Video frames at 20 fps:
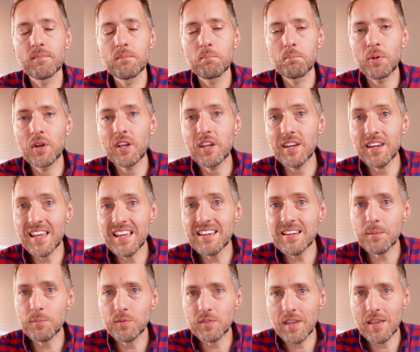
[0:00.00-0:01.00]
but it could end
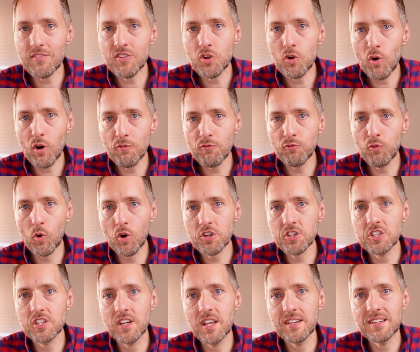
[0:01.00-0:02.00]
up saving you a
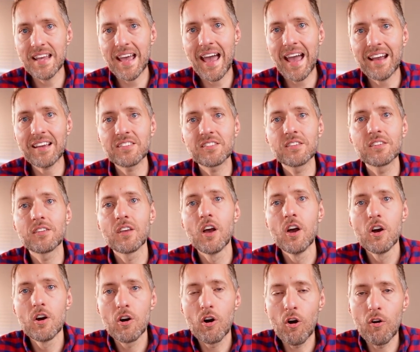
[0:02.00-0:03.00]
fortune in taxes
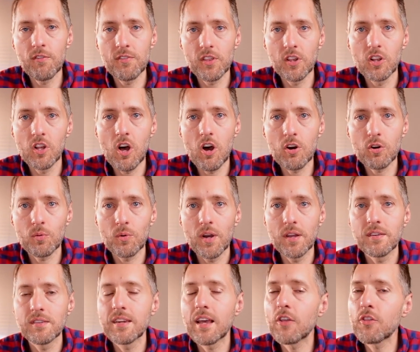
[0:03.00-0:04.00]
over the long run.
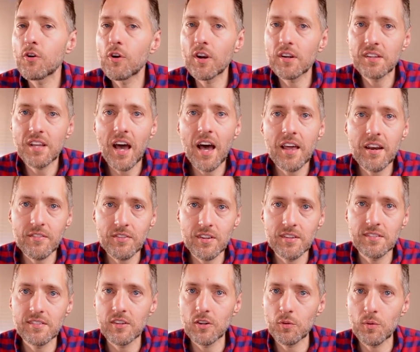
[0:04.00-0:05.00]
Now, there are a ton of
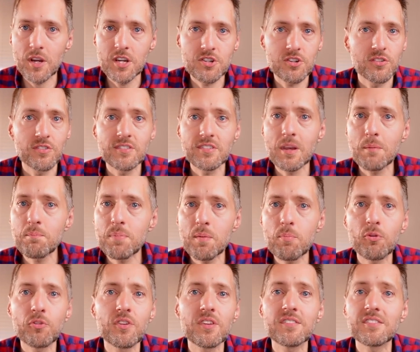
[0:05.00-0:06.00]
considerations. Some
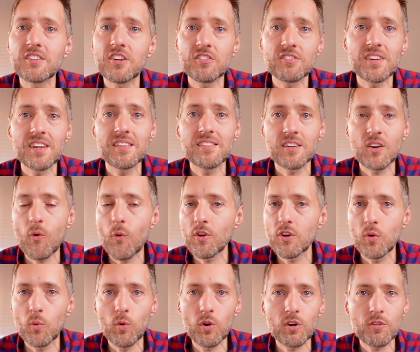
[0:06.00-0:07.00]
people, this just isn't going
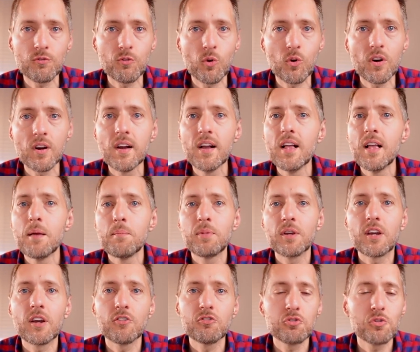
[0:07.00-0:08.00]
to work for
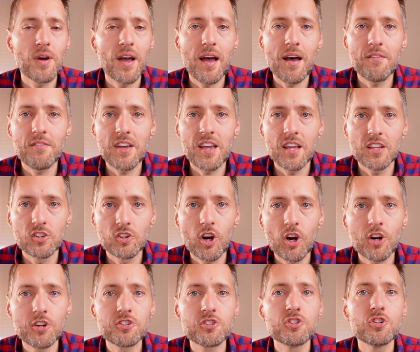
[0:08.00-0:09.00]
because you have a
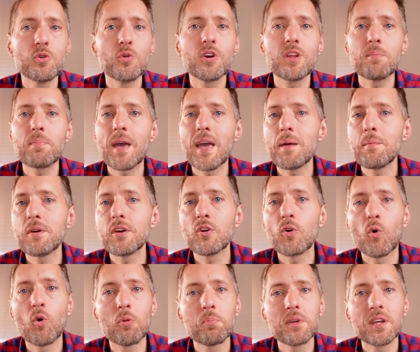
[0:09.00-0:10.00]
large annuity payment
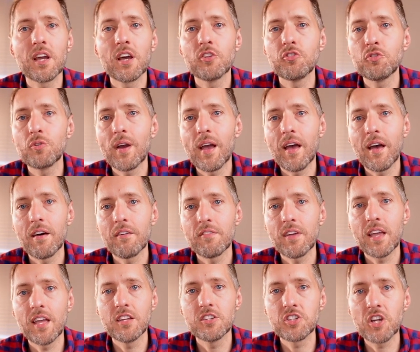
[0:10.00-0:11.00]
or because you have
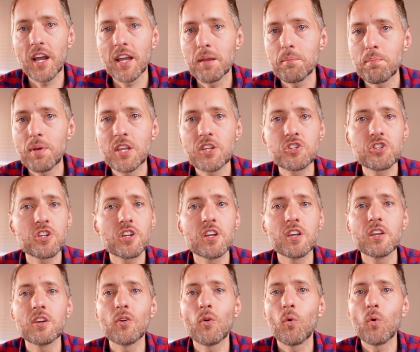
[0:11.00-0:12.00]
a giant
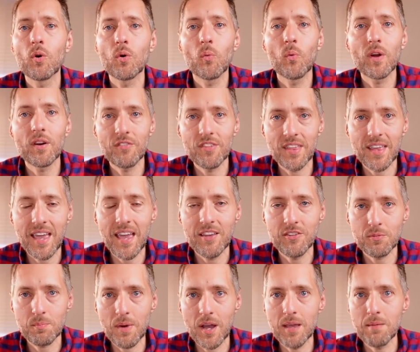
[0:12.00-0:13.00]
pension or whatever the
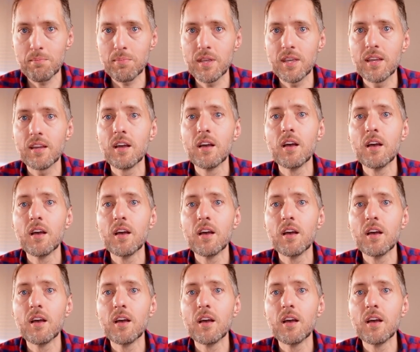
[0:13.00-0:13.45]
case might be.